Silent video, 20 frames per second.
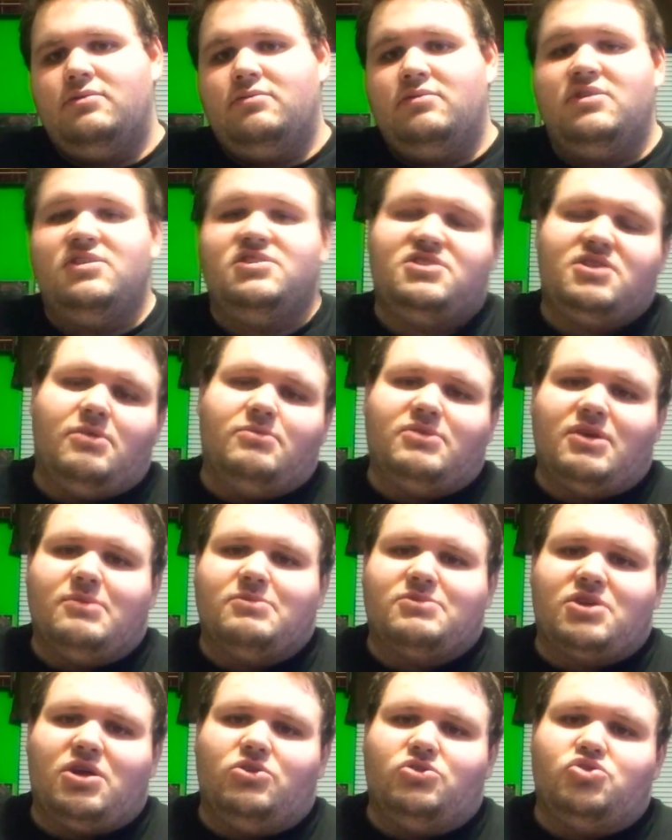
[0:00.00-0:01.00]
He's
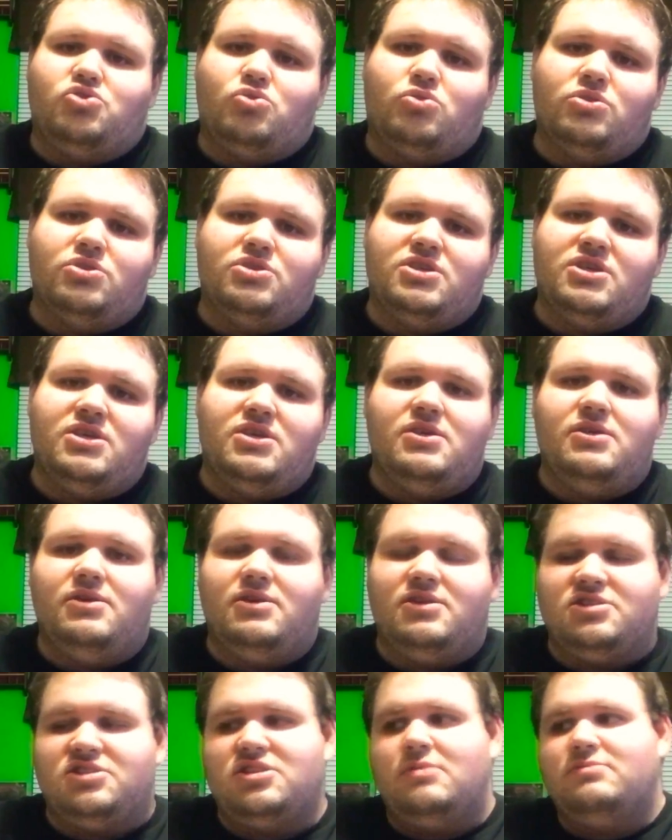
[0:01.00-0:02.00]
sometimes called Georgie.
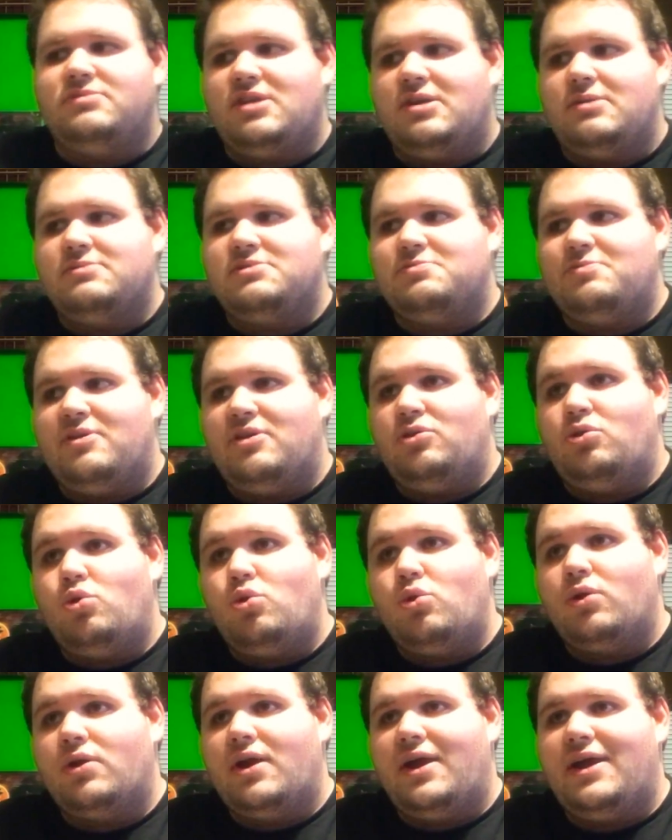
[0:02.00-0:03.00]
It's sometimes spelled
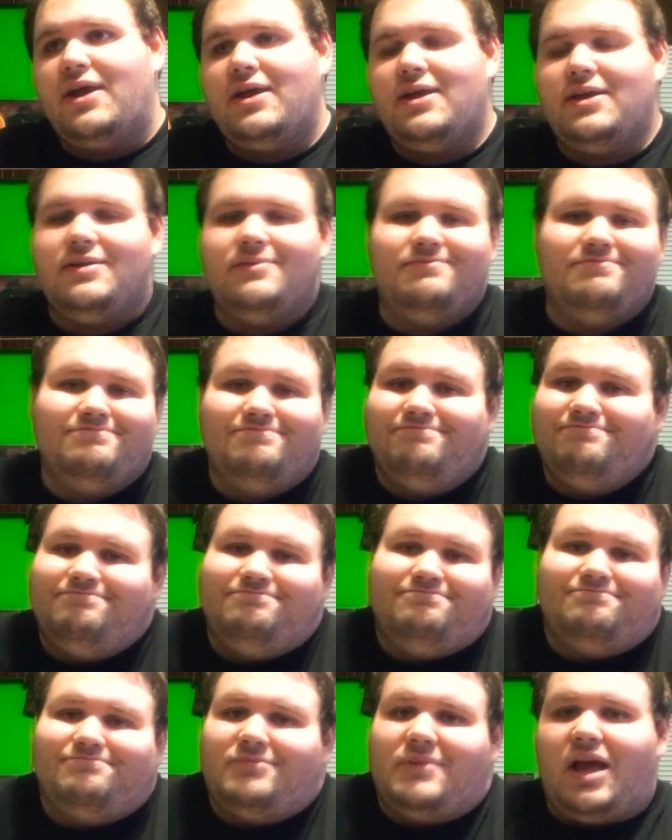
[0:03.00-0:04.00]
Jorge.
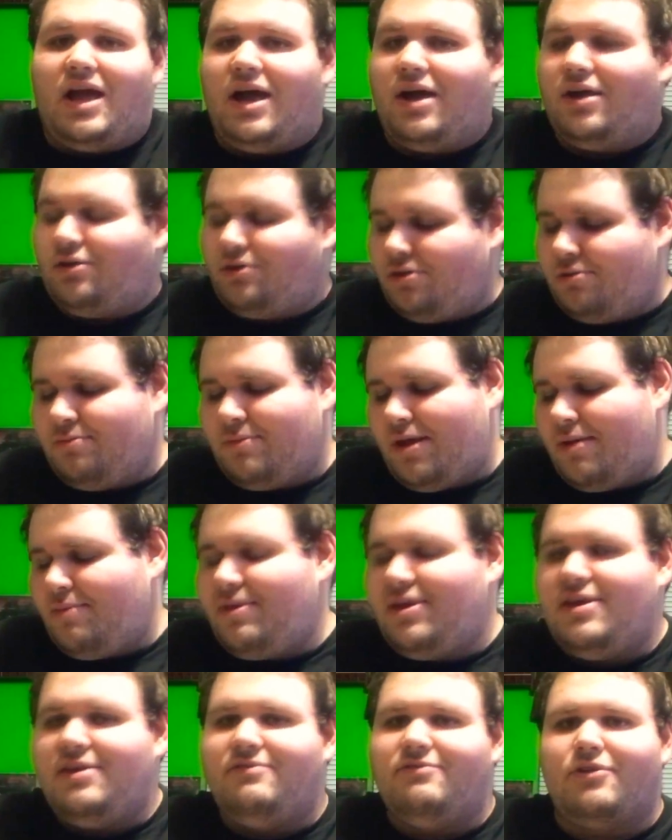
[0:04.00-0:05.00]
I don't know, maybe
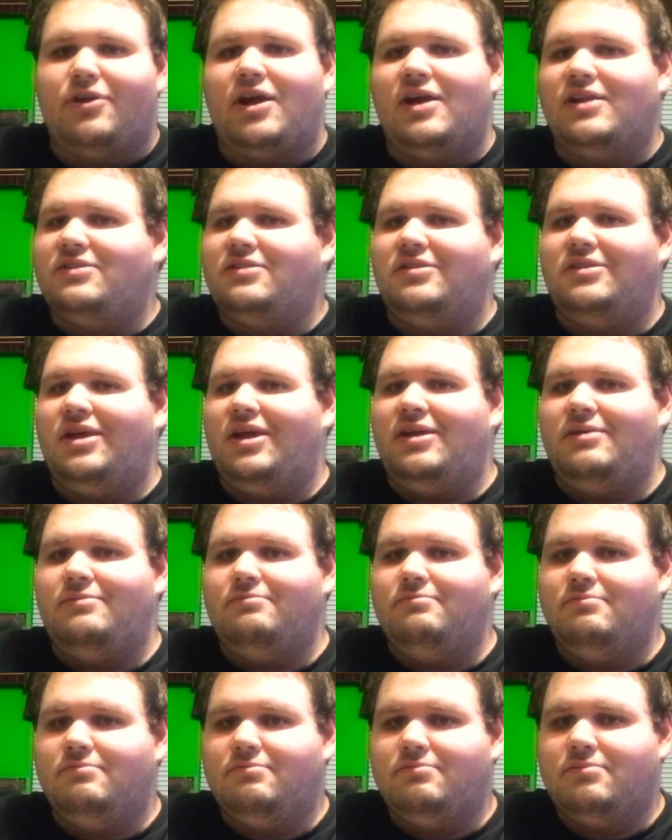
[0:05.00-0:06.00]
he forgot the name.
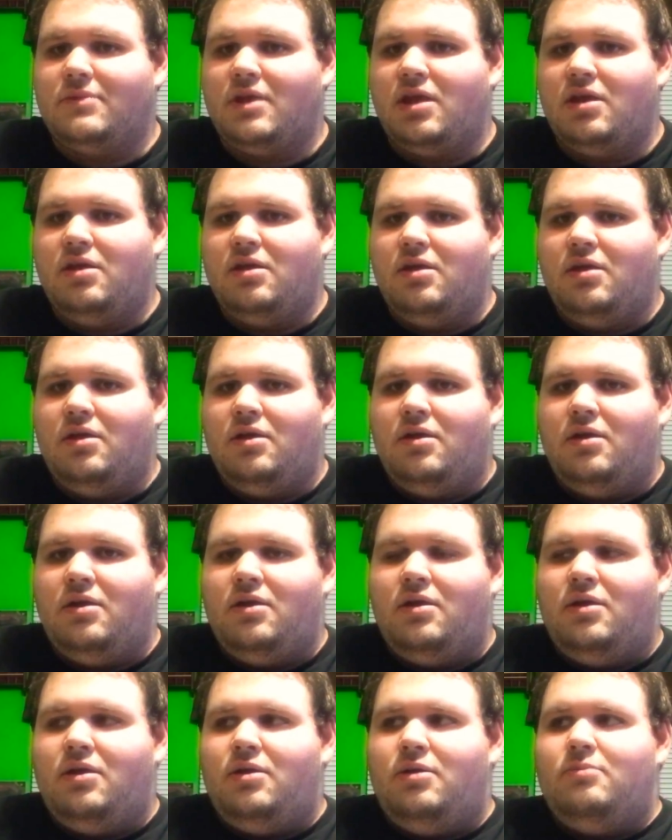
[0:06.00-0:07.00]

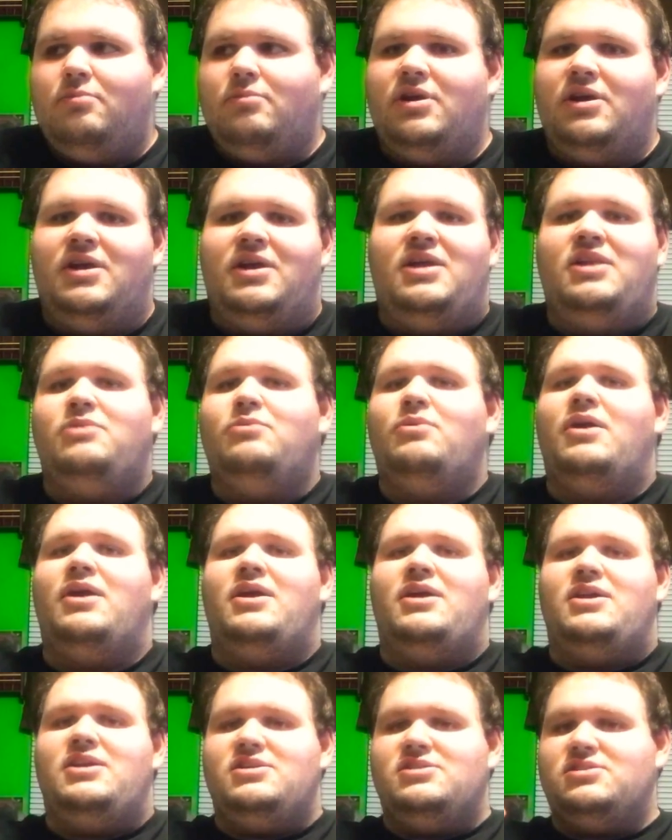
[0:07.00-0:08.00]
But anyway,
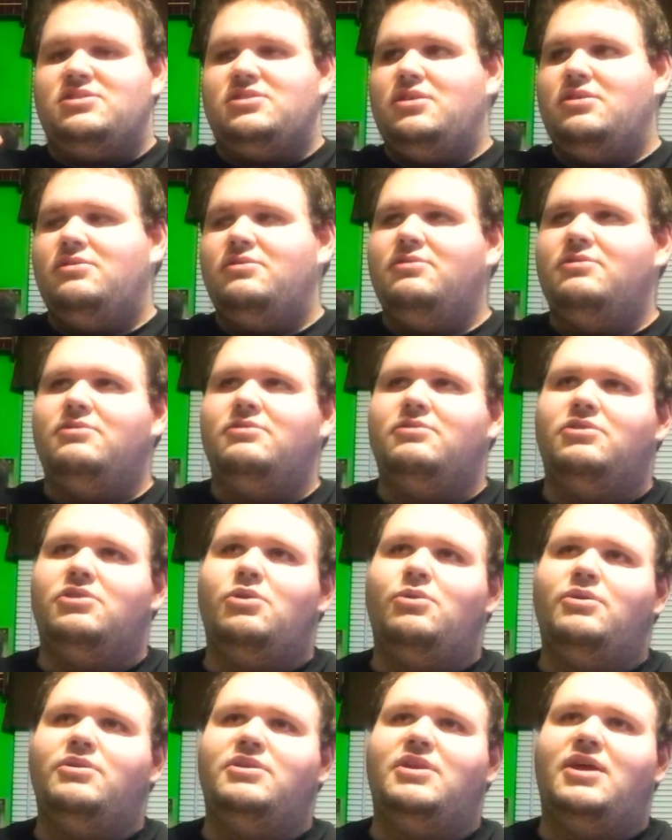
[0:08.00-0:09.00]
he's
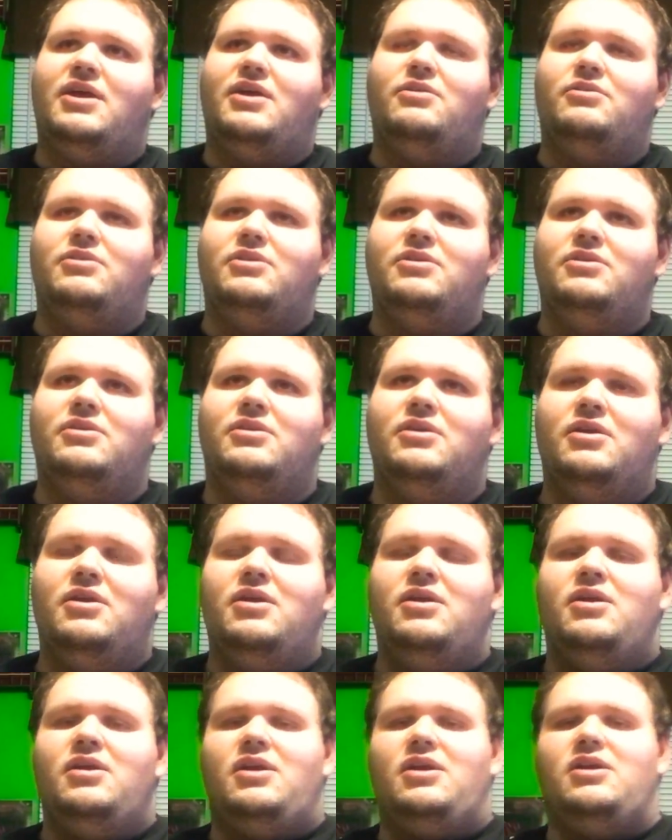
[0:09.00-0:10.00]
going down
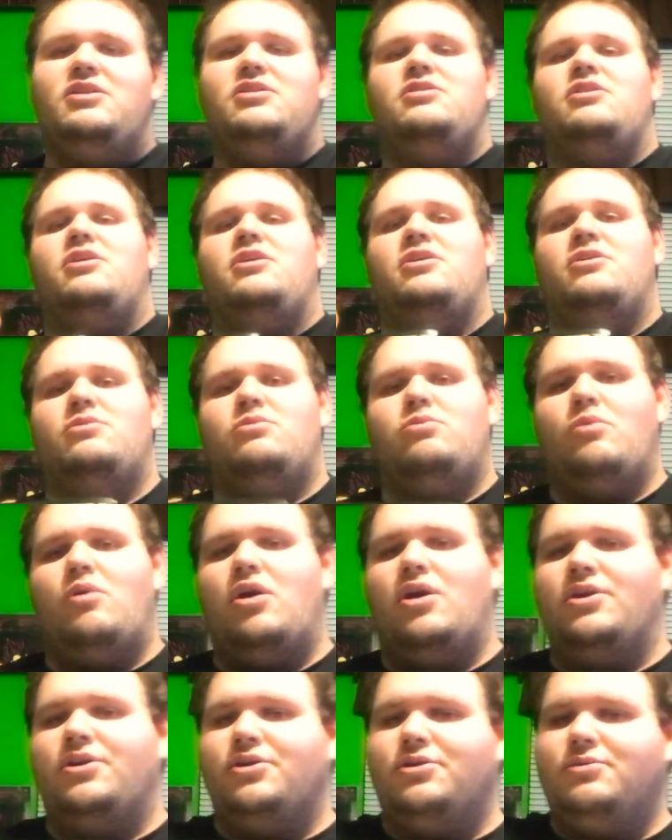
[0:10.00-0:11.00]
in the
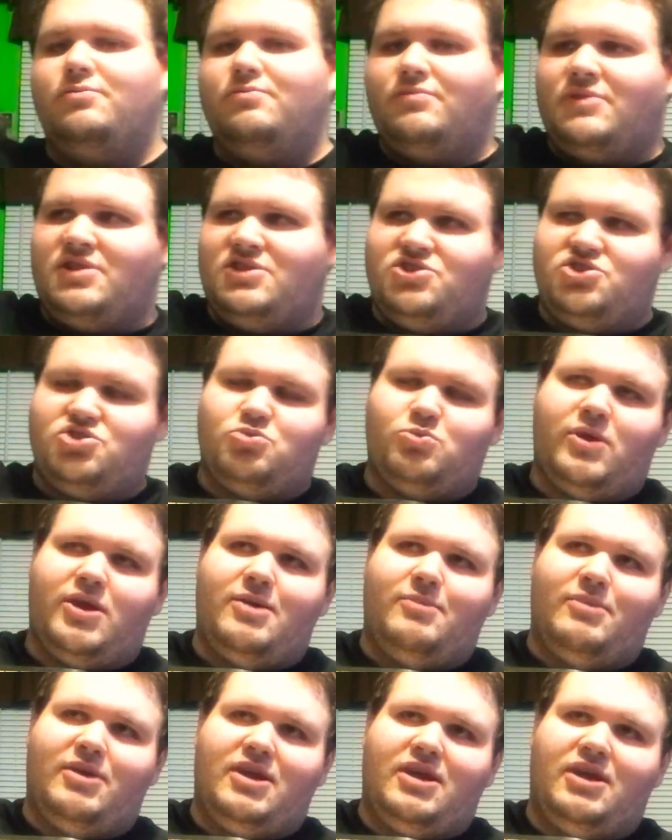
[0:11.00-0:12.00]
water. He's
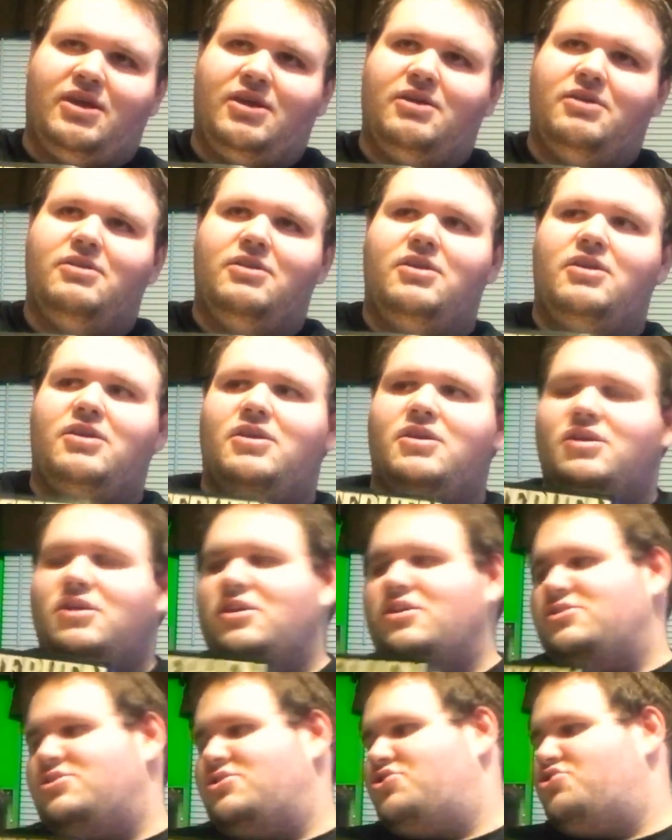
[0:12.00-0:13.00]
swimming
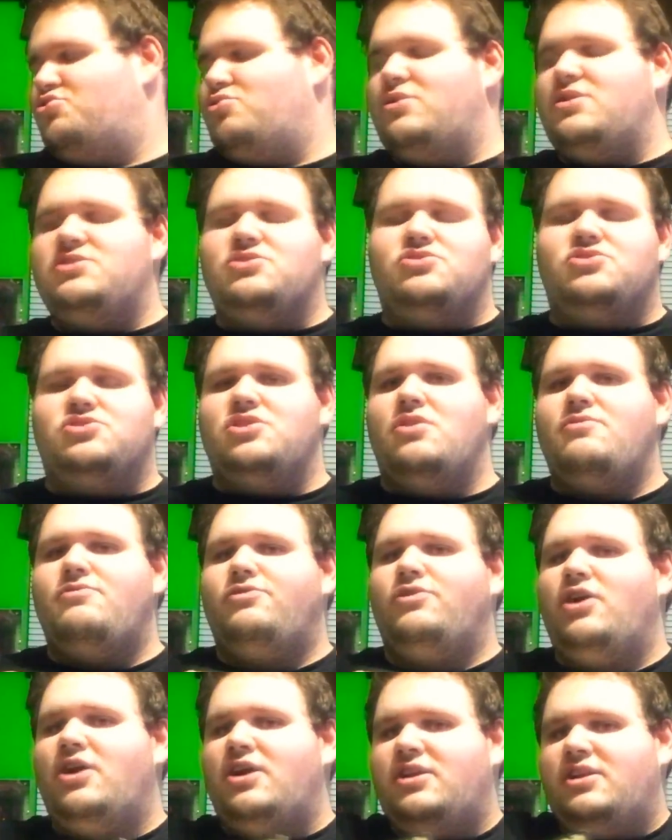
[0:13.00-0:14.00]
because the streets are so
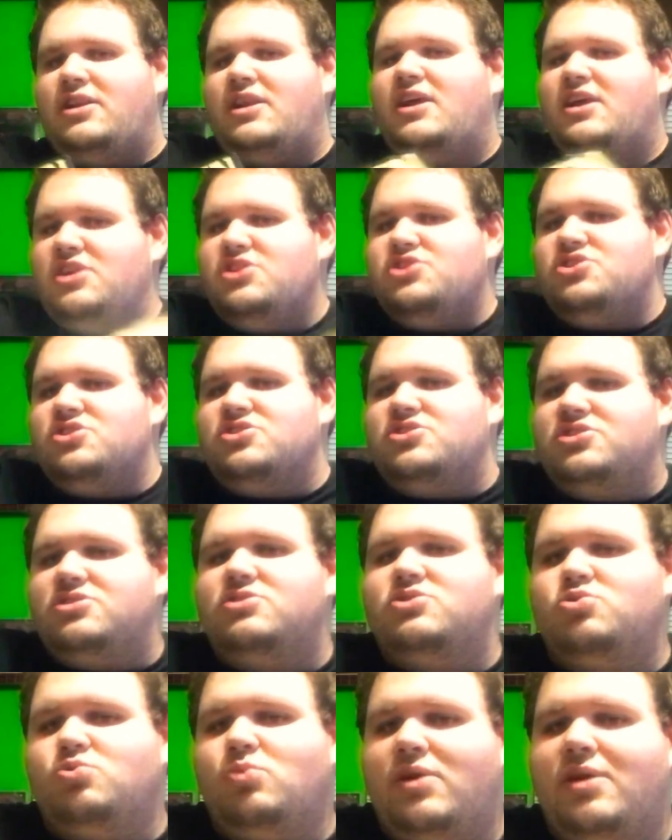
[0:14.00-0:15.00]
flooded that he's
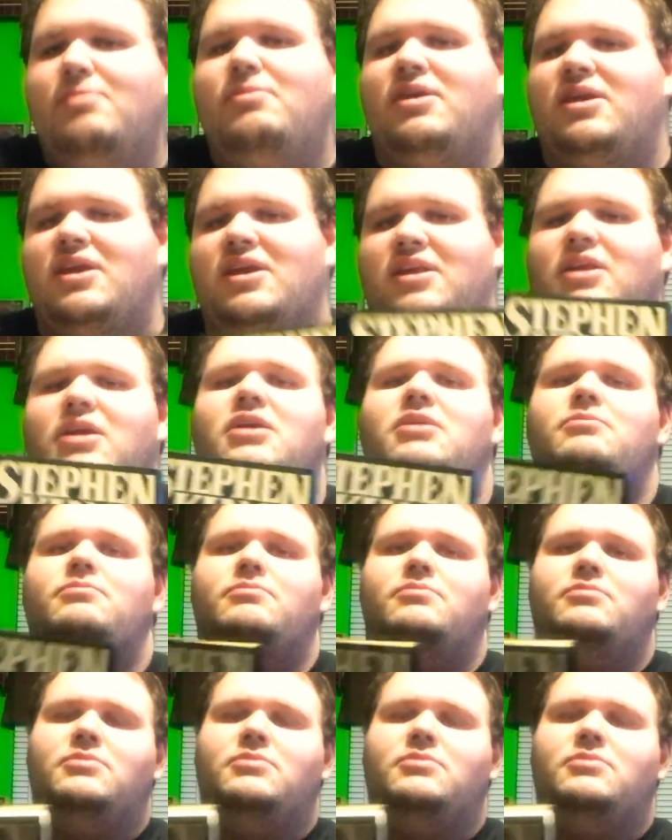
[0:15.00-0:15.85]
just swimming in it.